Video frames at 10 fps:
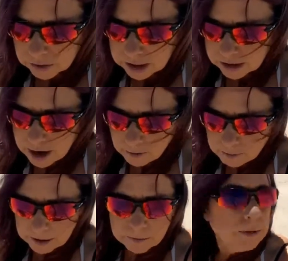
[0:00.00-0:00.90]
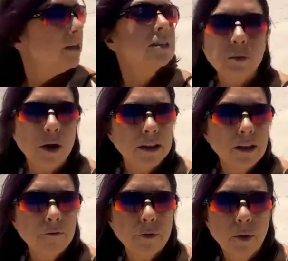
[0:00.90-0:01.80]
You can't help it because
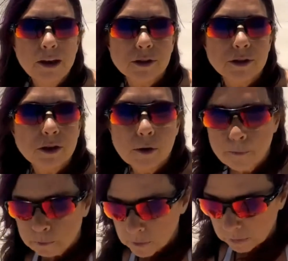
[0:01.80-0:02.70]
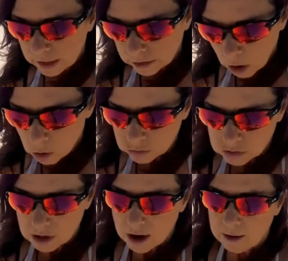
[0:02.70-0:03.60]
that's why I love the waves, because they
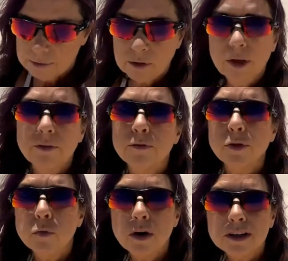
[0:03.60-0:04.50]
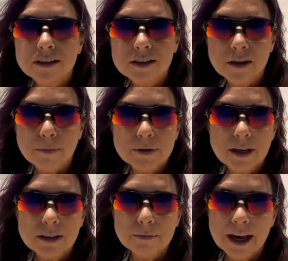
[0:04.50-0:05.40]
don't stop. So even if you wanted to
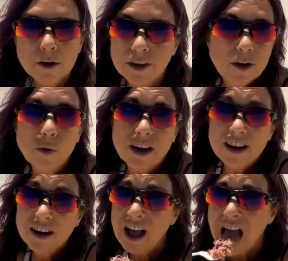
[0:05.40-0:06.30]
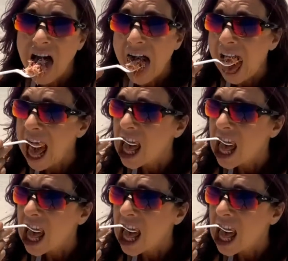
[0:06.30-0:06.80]
stop, it doesn't matter. They don't care.